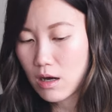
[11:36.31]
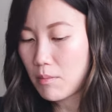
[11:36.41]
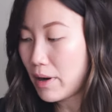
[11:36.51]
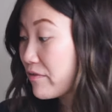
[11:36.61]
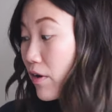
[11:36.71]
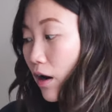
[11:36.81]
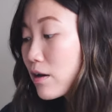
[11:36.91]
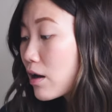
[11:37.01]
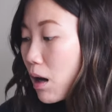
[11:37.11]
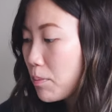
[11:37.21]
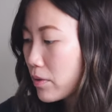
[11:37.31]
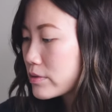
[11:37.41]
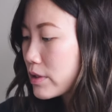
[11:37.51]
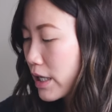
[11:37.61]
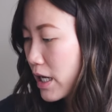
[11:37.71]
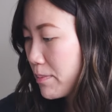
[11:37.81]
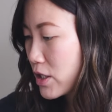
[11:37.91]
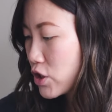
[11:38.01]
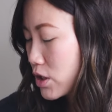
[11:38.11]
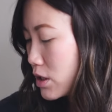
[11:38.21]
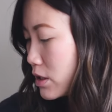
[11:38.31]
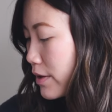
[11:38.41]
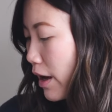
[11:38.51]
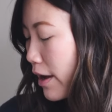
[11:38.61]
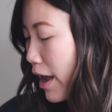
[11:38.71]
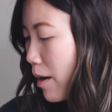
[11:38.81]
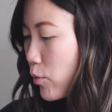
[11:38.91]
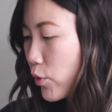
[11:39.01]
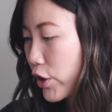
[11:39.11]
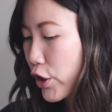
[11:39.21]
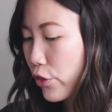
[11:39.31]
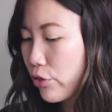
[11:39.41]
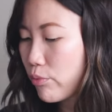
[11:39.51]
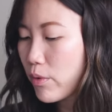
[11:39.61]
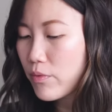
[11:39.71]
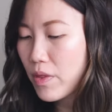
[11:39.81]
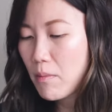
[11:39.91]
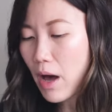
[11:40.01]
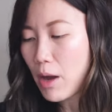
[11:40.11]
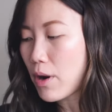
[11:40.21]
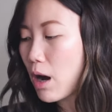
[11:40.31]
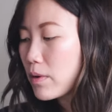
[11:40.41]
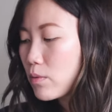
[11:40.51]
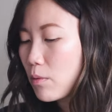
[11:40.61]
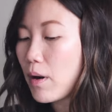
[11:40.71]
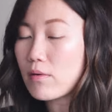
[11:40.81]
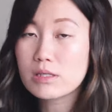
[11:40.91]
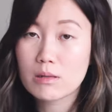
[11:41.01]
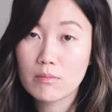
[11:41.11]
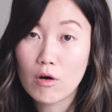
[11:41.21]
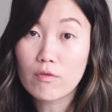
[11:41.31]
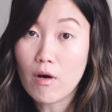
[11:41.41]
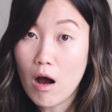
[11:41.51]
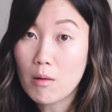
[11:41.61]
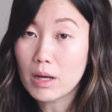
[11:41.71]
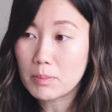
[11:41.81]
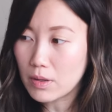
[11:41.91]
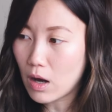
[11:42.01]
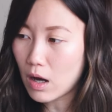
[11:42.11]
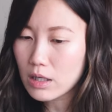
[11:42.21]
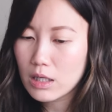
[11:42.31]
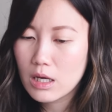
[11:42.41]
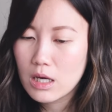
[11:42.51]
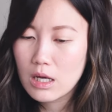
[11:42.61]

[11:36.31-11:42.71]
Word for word: Um, I've gotten a couple, like I mentioned. I am working through them. I probably will post them over on my blog.